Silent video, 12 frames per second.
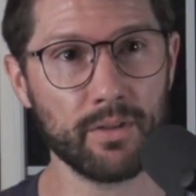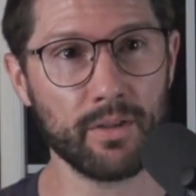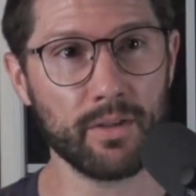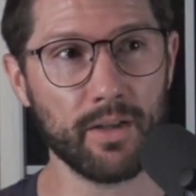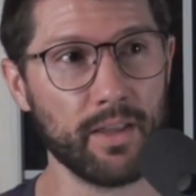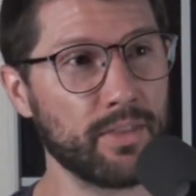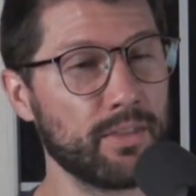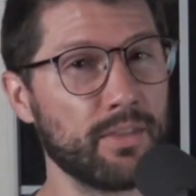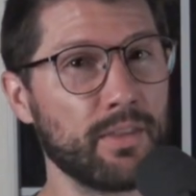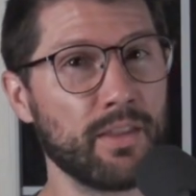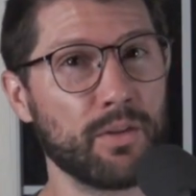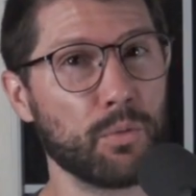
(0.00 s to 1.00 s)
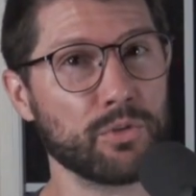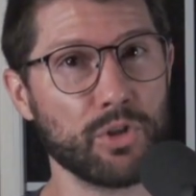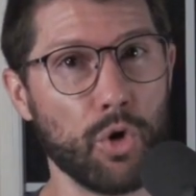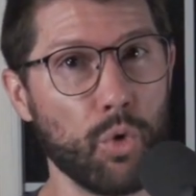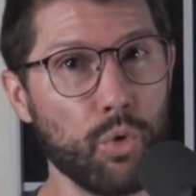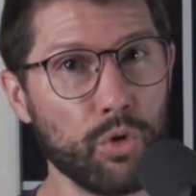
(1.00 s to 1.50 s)
and then there was a
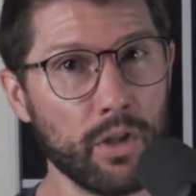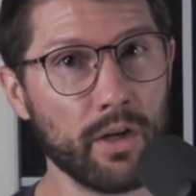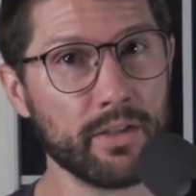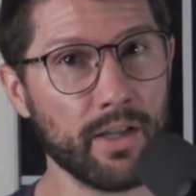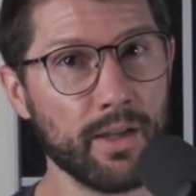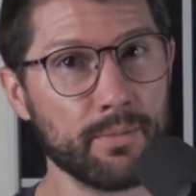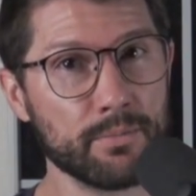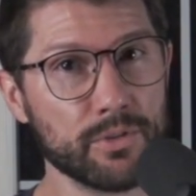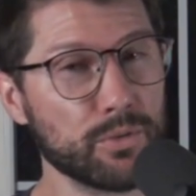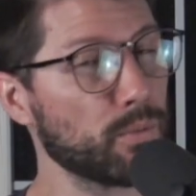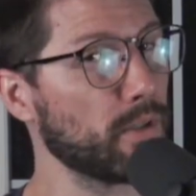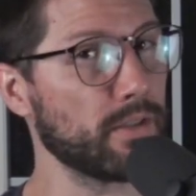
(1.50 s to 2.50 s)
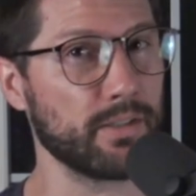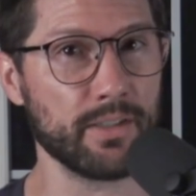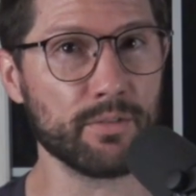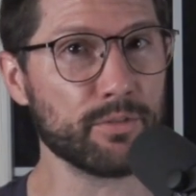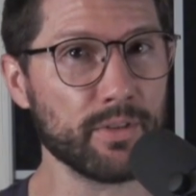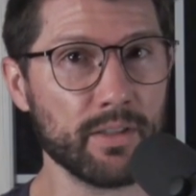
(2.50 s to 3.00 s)
whole lot of times when it didn't
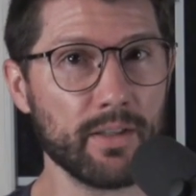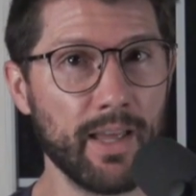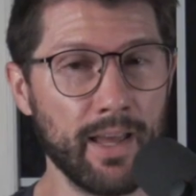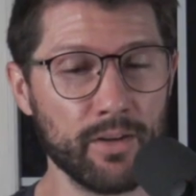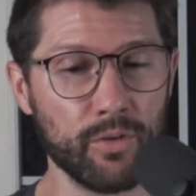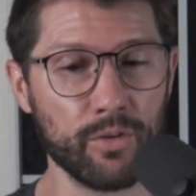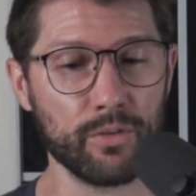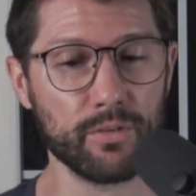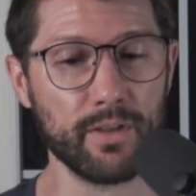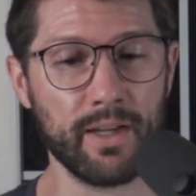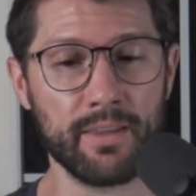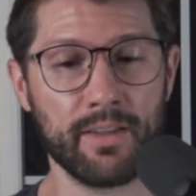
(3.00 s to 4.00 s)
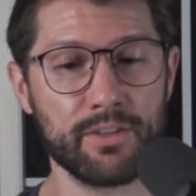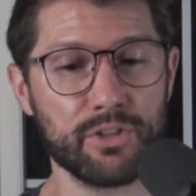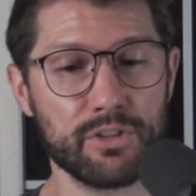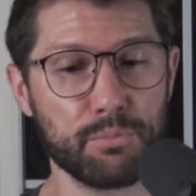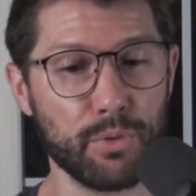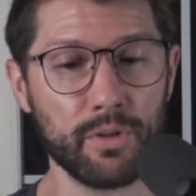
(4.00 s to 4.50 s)
fit at all, and they
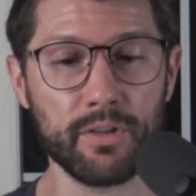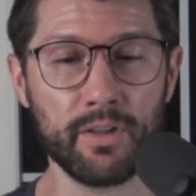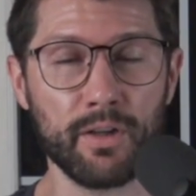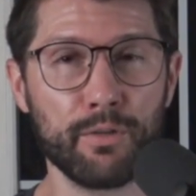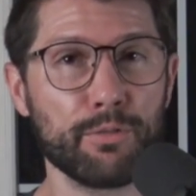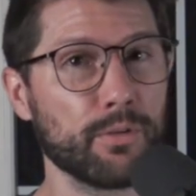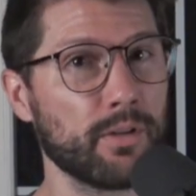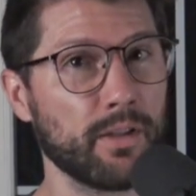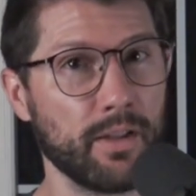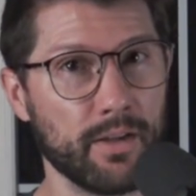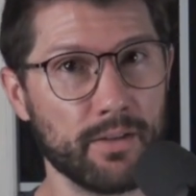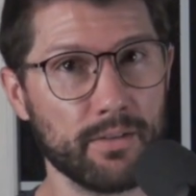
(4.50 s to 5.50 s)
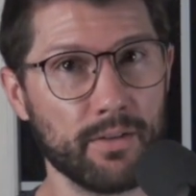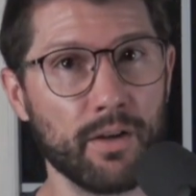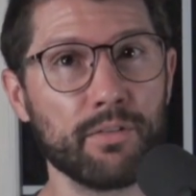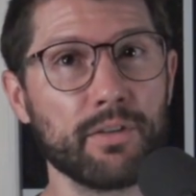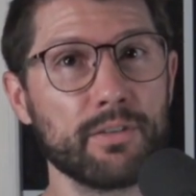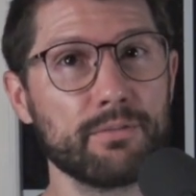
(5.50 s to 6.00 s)
just put it there for the heck of
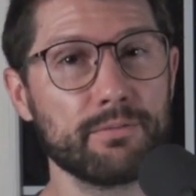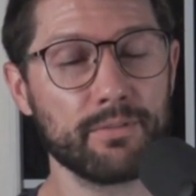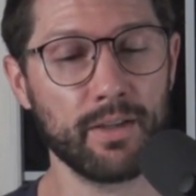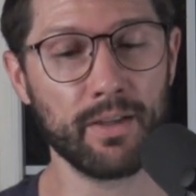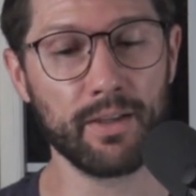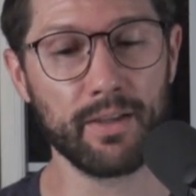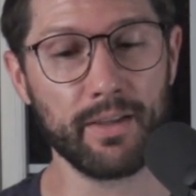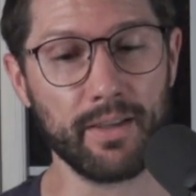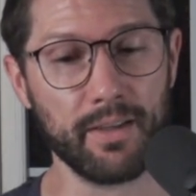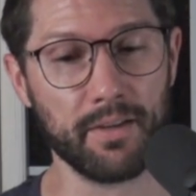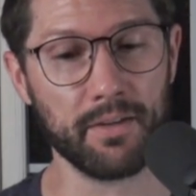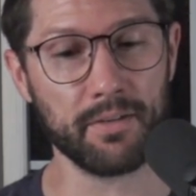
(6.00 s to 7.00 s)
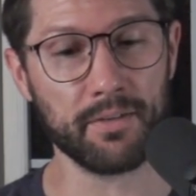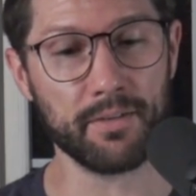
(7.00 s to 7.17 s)
it. And